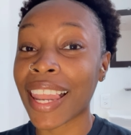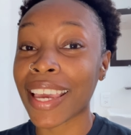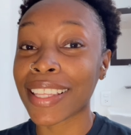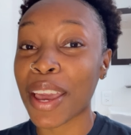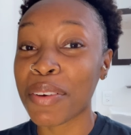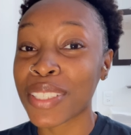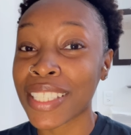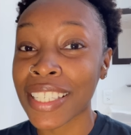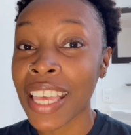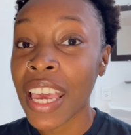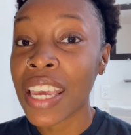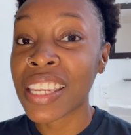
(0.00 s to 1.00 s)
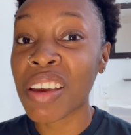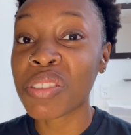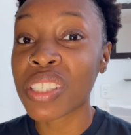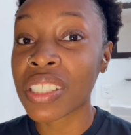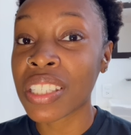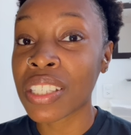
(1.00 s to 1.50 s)
like, they were
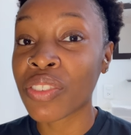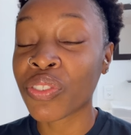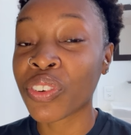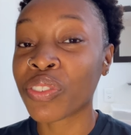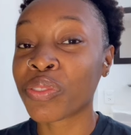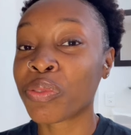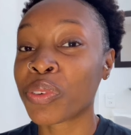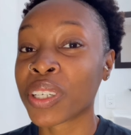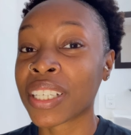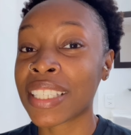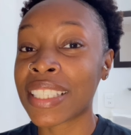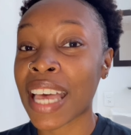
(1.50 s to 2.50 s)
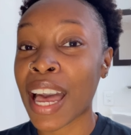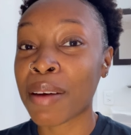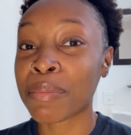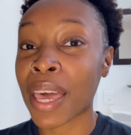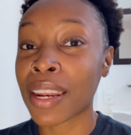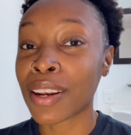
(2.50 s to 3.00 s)
just for a good
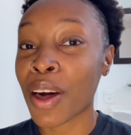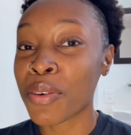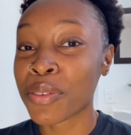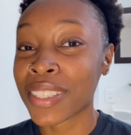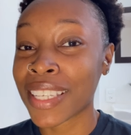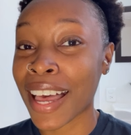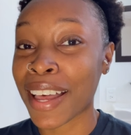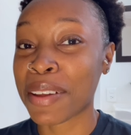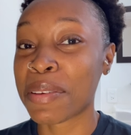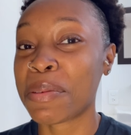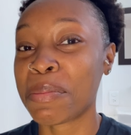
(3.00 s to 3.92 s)
time, not a long time,